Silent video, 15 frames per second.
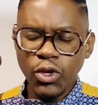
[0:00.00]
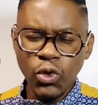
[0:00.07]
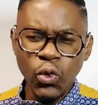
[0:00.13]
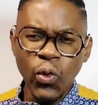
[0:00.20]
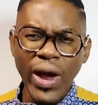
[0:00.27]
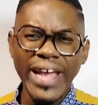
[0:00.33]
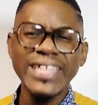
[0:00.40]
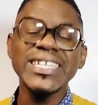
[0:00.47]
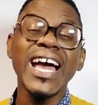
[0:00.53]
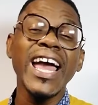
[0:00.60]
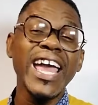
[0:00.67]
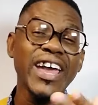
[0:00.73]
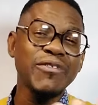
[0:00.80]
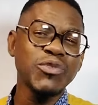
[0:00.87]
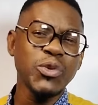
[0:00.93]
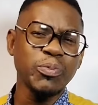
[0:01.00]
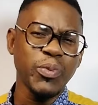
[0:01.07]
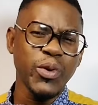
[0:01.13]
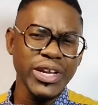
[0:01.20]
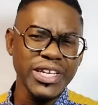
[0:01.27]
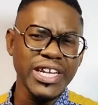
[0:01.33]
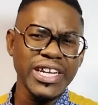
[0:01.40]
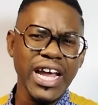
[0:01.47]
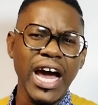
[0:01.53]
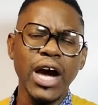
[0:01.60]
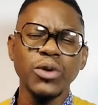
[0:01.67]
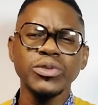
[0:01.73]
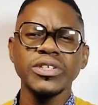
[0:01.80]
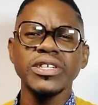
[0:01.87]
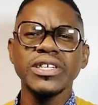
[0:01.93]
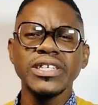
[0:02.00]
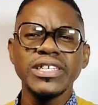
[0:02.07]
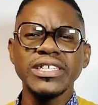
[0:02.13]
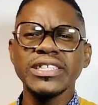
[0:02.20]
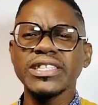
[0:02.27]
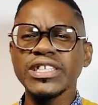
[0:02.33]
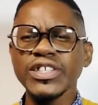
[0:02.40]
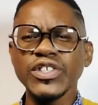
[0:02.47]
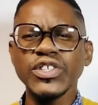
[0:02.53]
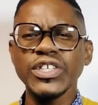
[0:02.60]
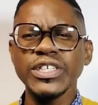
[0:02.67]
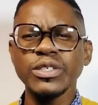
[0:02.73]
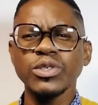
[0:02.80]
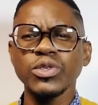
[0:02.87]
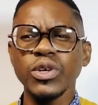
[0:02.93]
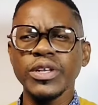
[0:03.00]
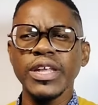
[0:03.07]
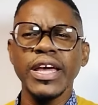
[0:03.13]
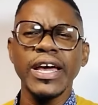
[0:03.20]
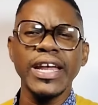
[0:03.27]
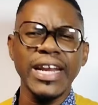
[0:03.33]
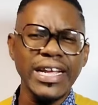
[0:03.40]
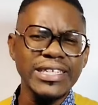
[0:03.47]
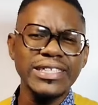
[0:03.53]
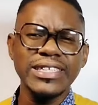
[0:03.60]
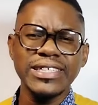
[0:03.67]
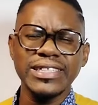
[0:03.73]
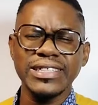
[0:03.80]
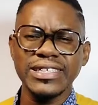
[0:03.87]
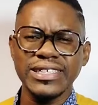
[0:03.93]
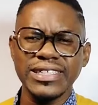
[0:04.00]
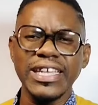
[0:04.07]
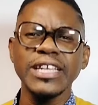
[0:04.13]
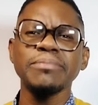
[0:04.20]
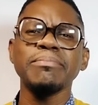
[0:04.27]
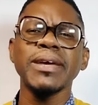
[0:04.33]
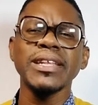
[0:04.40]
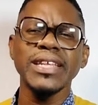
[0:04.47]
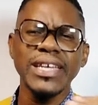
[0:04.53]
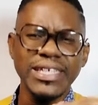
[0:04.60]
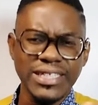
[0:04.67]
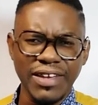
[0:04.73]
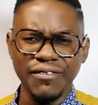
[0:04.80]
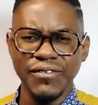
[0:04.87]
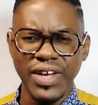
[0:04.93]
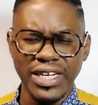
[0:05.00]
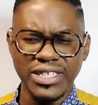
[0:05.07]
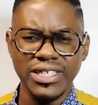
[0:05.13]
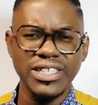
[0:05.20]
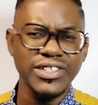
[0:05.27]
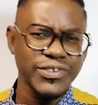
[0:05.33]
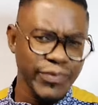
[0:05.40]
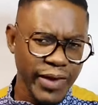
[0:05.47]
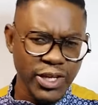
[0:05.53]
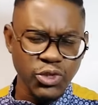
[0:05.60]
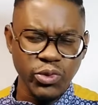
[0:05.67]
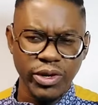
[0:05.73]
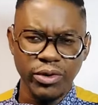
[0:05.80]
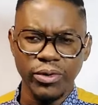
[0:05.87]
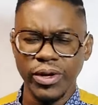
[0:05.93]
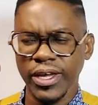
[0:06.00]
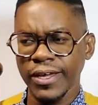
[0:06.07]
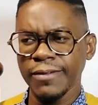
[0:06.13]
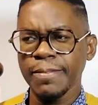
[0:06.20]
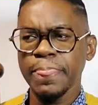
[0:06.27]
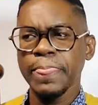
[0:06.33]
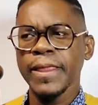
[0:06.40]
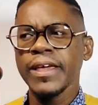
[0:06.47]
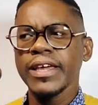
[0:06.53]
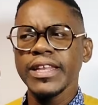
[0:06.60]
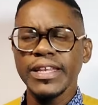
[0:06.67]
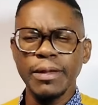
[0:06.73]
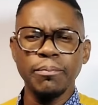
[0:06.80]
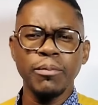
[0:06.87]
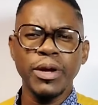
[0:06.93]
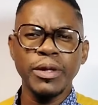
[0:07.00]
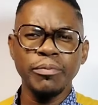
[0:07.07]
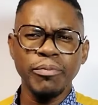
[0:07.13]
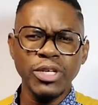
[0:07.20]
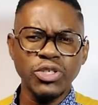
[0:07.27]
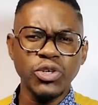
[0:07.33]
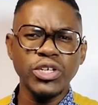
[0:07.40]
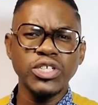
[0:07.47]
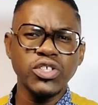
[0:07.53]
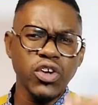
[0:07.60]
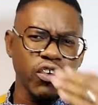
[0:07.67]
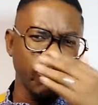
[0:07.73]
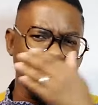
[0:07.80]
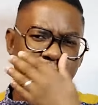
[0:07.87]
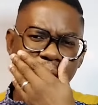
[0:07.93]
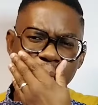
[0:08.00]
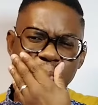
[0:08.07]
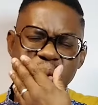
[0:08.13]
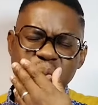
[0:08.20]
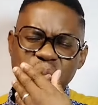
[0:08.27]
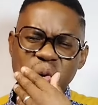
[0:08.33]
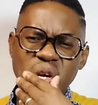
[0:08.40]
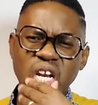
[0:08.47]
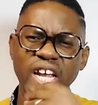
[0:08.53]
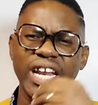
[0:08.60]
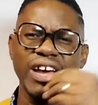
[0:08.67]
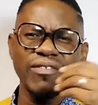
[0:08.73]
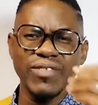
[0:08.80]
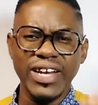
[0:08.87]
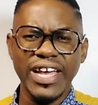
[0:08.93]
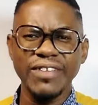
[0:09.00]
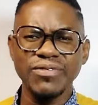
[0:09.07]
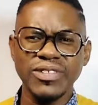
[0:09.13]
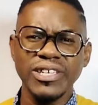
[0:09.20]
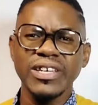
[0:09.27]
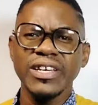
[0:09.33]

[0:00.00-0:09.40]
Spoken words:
white. I have to point that out. It's not a racist statement. It's a fact. It's factual, okay? The majority of black people that have left